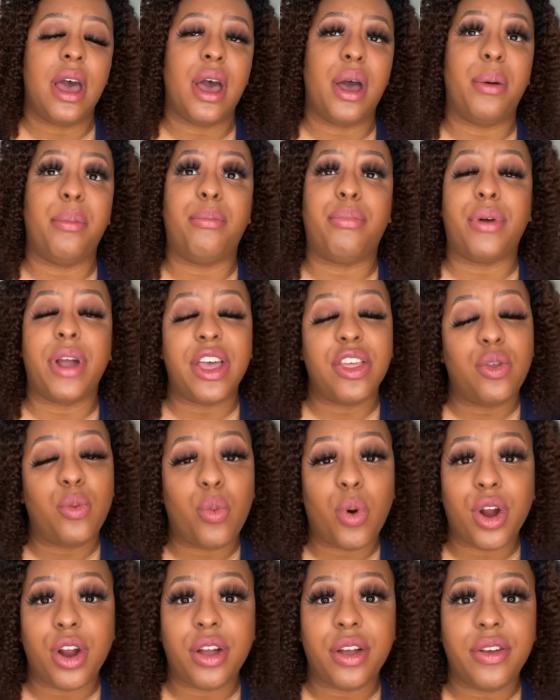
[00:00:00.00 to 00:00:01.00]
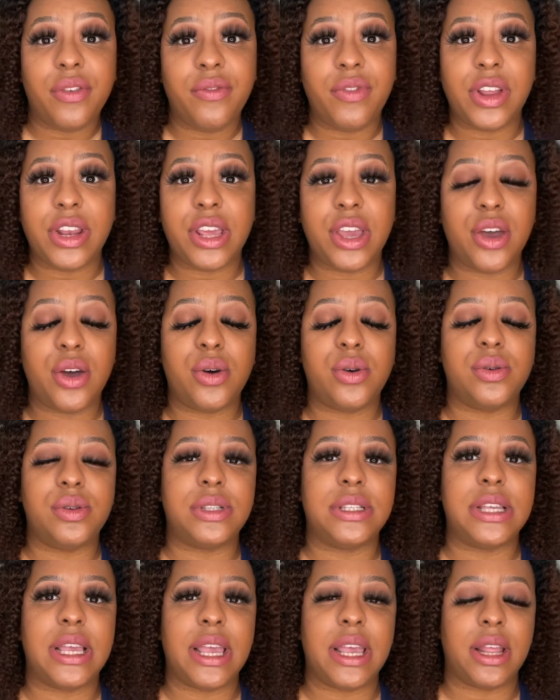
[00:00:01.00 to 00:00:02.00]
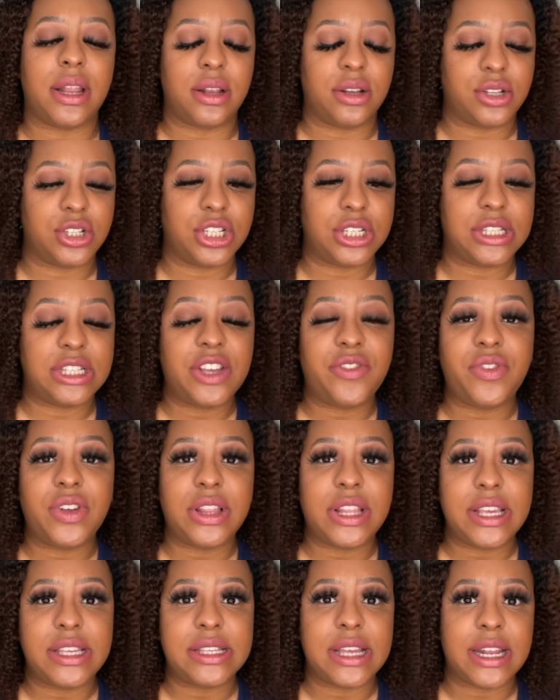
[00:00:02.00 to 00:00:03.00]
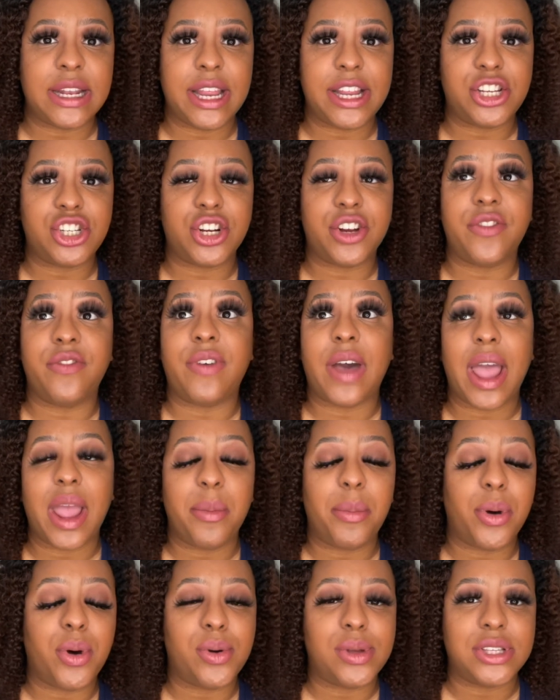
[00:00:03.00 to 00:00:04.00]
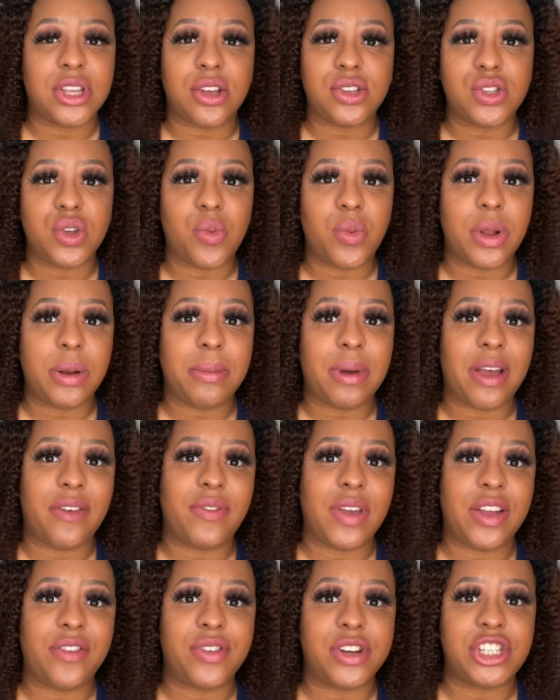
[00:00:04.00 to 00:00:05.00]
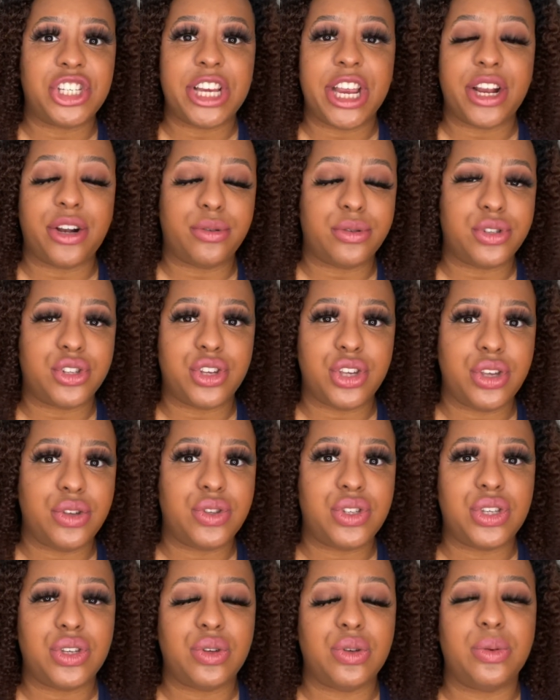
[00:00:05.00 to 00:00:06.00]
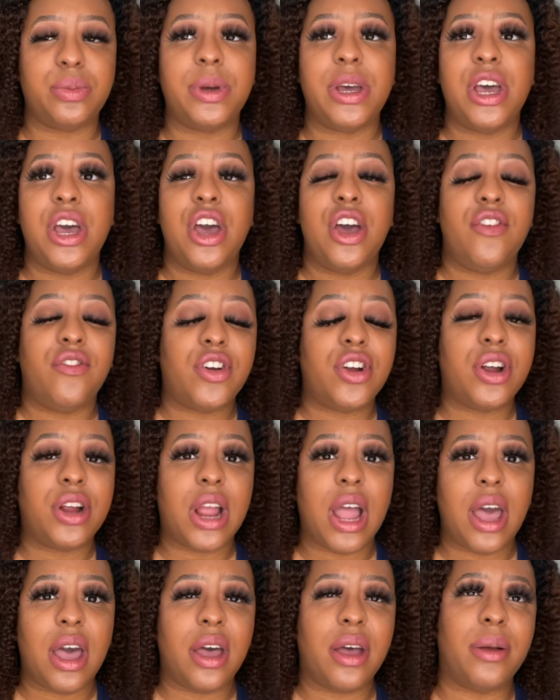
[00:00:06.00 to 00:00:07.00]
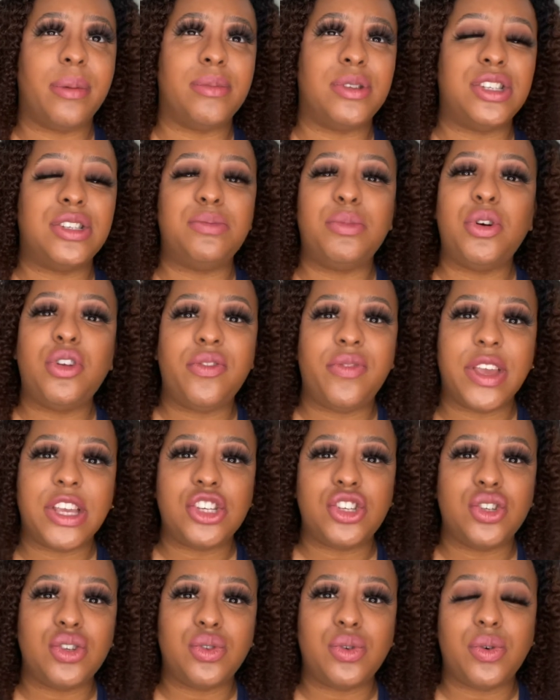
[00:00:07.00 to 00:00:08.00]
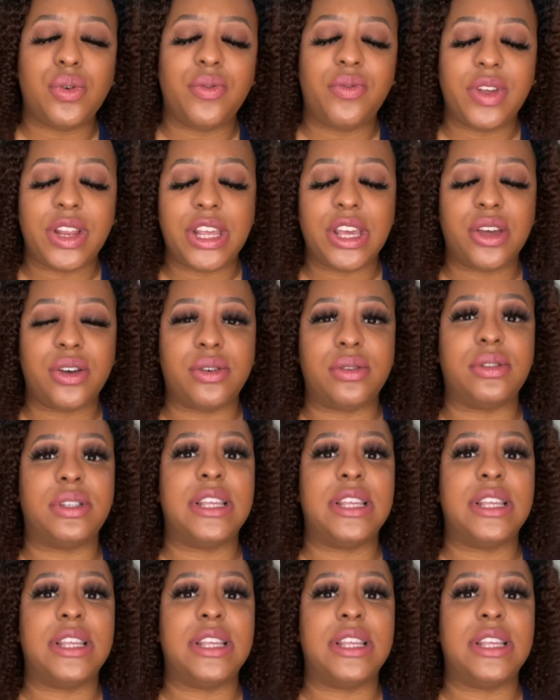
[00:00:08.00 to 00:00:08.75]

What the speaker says: breath work videos and just different things of that nature. Vibo is also one of my favorite channels on YouTube for just motivational videos.